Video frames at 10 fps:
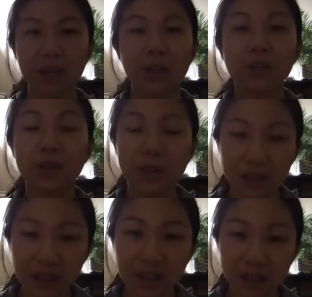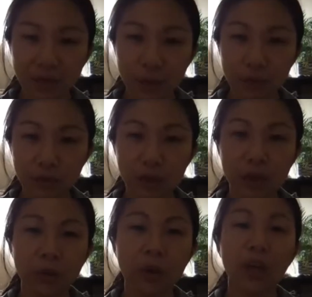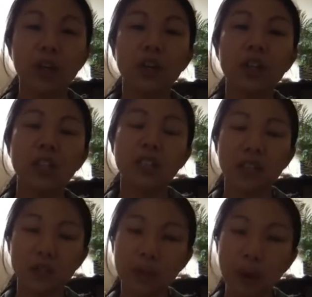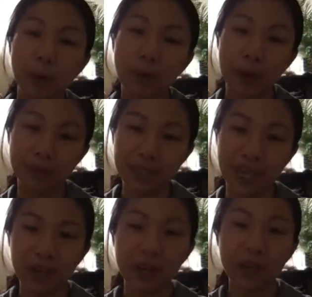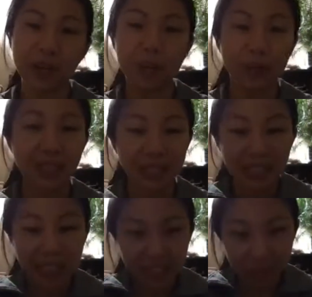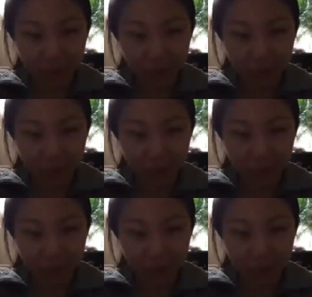So if this is comfortable for you, you're going to start to rub your palms together, building heat and